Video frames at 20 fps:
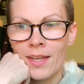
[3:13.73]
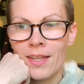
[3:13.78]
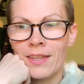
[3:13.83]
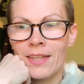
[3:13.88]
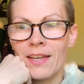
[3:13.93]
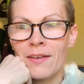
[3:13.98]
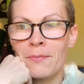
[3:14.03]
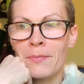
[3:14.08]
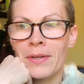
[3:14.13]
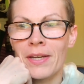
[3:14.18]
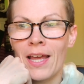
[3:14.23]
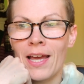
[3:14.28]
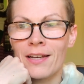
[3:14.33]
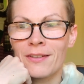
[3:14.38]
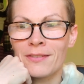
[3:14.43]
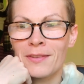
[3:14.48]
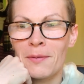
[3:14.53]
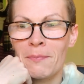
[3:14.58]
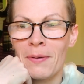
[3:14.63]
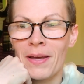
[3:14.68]
They have been
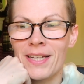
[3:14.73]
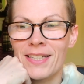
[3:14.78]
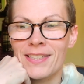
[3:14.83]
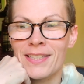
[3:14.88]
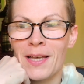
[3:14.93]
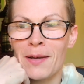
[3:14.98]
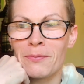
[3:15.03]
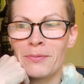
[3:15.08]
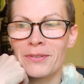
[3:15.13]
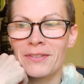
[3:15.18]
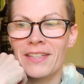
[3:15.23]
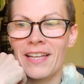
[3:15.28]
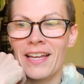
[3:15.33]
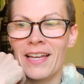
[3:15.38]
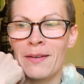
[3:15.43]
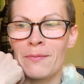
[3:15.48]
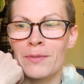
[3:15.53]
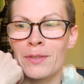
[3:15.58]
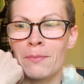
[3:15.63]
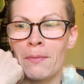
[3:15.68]
out the past couple
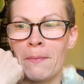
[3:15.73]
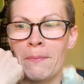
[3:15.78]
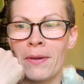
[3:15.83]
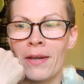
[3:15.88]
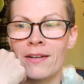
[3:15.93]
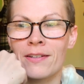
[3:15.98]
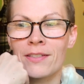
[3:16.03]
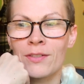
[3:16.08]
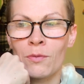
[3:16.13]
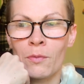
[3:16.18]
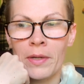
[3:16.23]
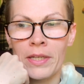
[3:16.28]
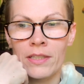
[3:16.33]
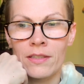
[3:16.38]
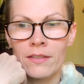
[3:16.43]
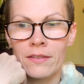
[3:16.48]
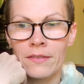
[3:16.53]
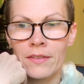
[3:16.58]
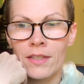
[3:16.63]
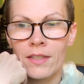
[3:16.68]
times my parents
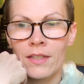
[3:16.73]
went.